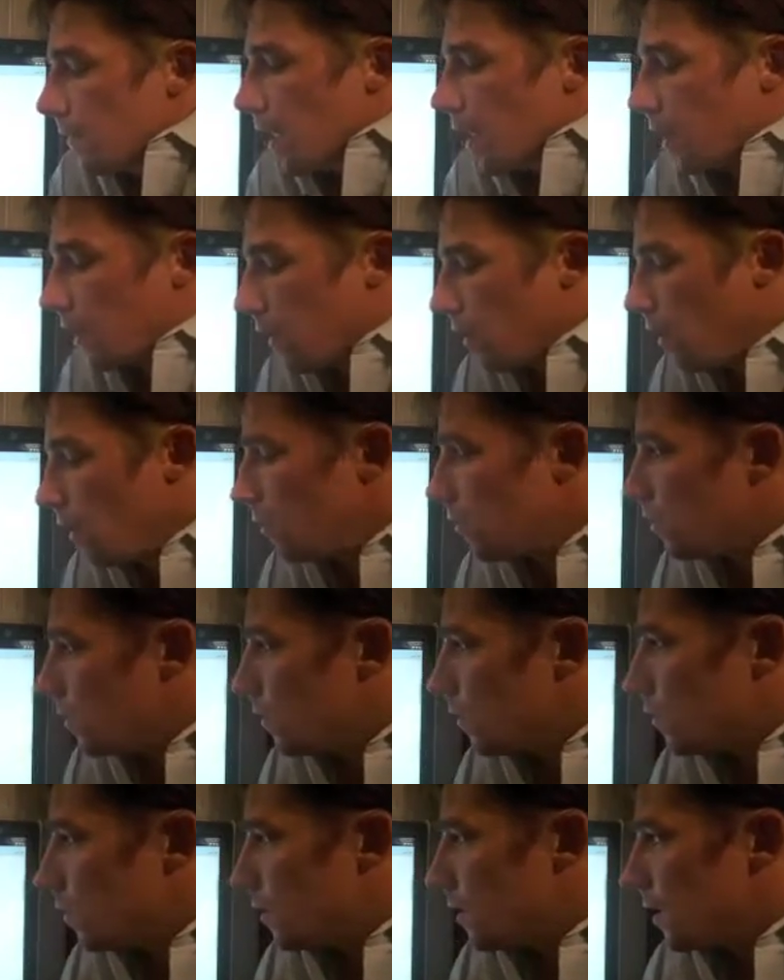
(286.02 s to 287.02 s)
I can
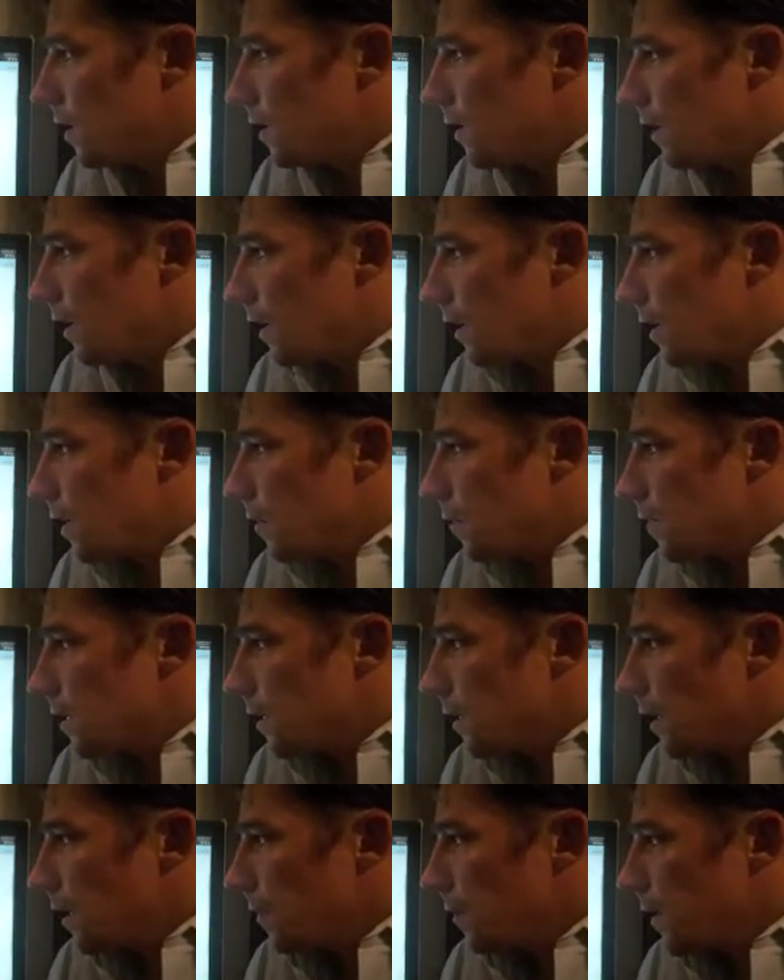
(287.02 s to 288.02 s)
also see the income
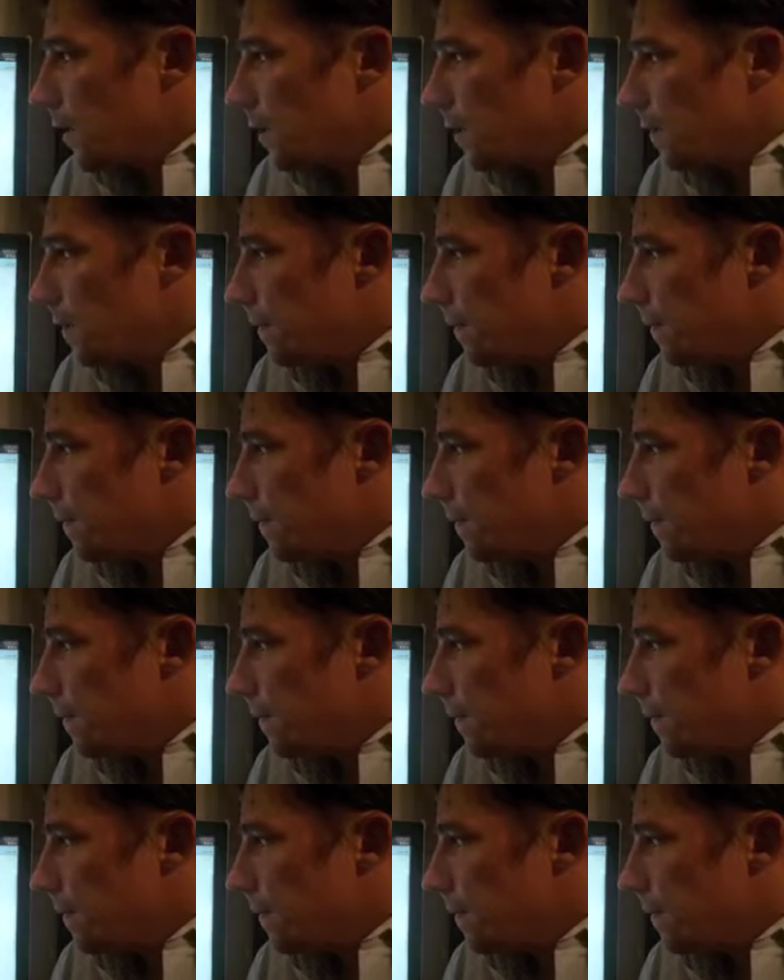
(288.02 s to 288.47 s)
statement.